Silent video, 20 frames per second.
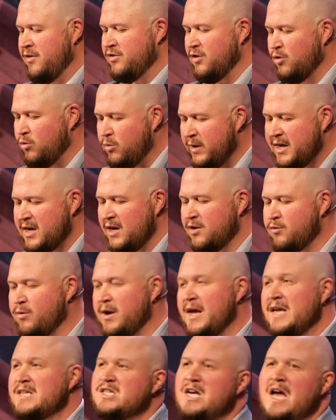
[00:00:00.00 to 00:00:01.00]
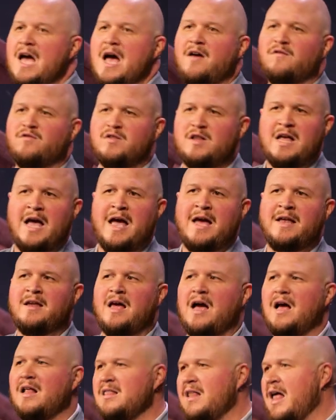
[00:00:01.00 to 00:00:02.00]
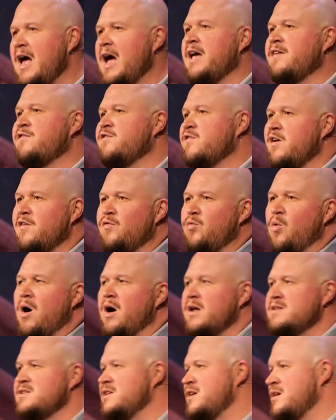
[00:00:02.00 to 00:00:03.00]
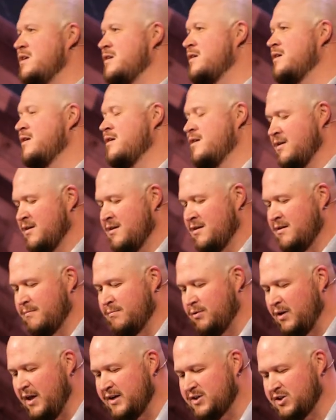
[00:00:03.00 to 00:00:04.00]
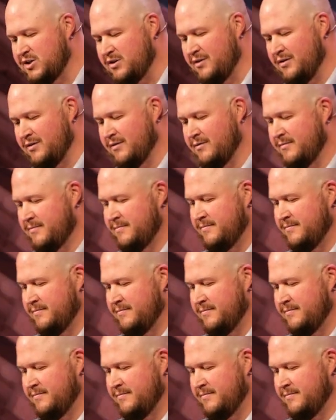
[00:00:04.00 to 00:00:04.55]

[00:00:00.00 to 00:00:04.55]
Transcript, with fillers: The wicked rich have led a life of wanton pleasure